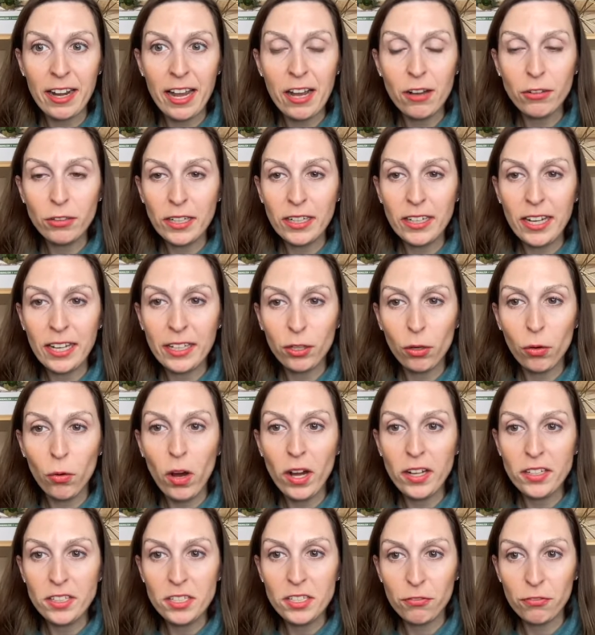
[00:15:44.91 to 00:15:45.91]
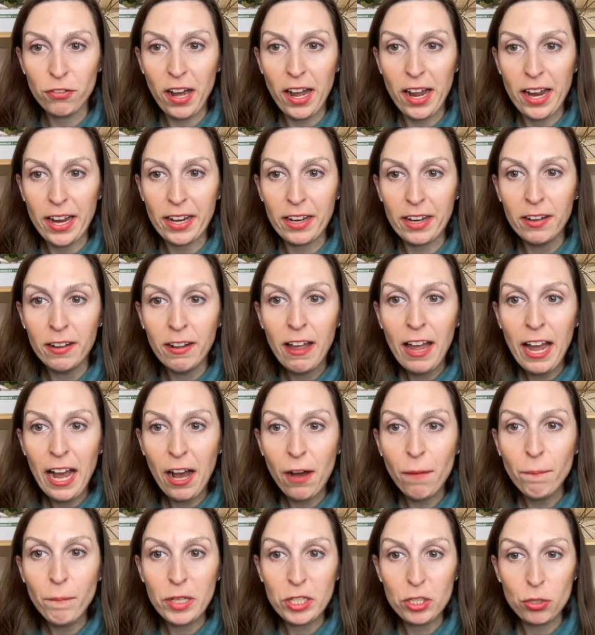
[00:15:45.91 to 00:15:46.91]
How can I quantify
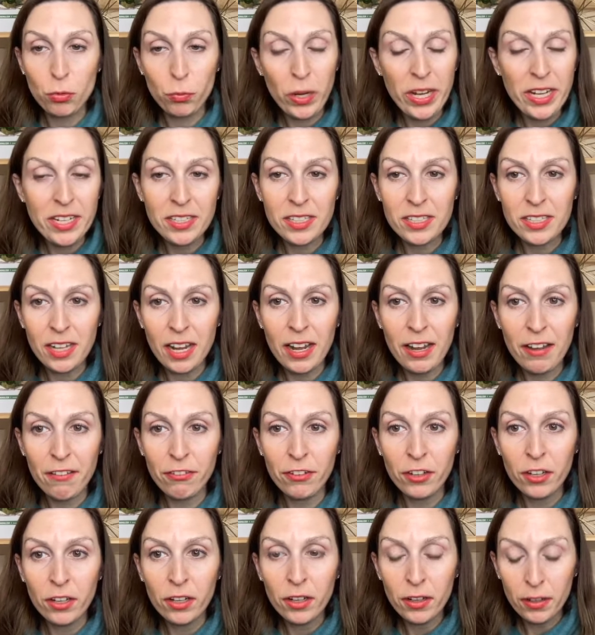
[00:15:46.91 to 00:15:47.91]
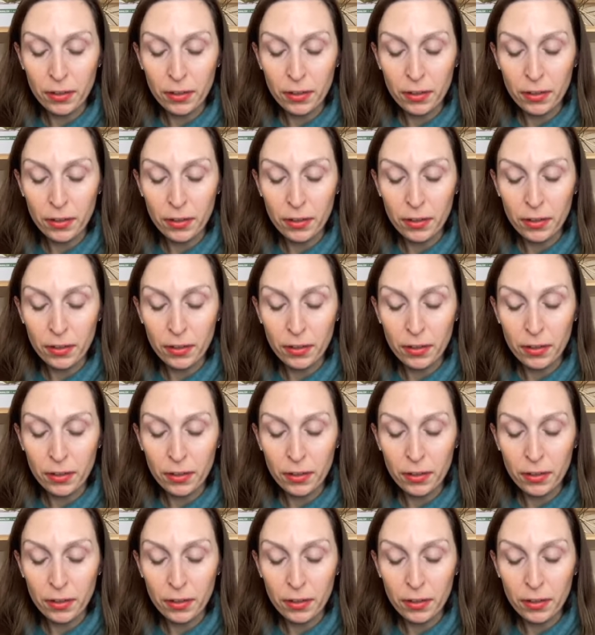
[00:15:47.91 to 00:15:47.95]
how much waste I've